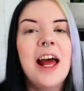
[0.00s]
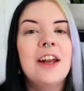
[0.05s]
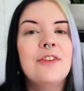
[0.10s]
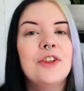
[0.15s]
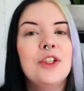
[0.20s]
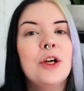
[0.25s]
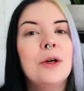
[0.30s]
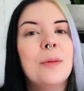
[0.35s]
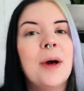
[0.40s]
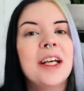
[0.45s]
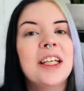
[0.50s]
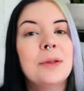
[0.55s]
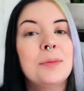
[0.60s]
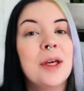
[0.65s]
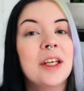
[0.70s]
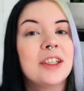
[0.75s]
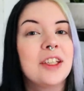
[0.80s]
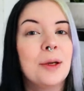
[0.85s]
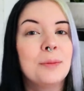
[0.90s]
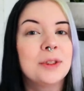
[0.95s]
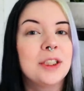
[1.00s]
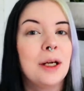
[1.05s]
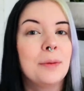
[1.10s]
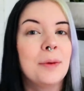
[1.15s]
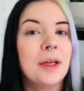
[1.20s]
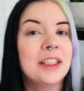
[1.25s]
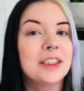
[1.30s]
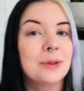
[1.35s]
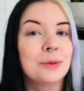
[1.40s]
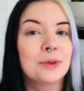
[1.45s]
And if you don't mind, give me a thumbs up
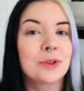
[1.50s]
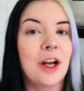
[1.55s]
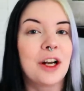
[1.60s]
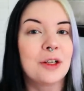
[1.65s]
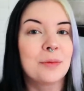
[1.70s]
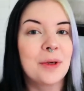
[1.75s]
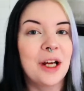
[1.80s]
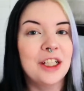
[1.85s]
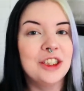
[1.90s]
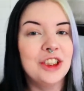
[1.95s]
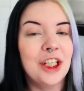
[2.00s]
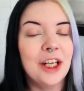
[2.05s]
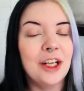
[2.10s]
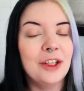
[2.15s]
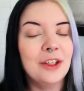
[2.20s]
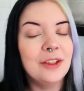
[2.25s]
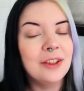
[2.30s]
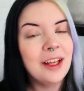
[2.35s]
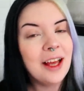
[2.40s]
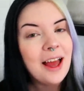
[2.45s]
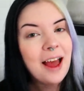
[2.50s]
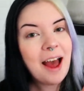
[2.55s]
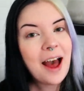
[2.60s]
and subscribe to my channel.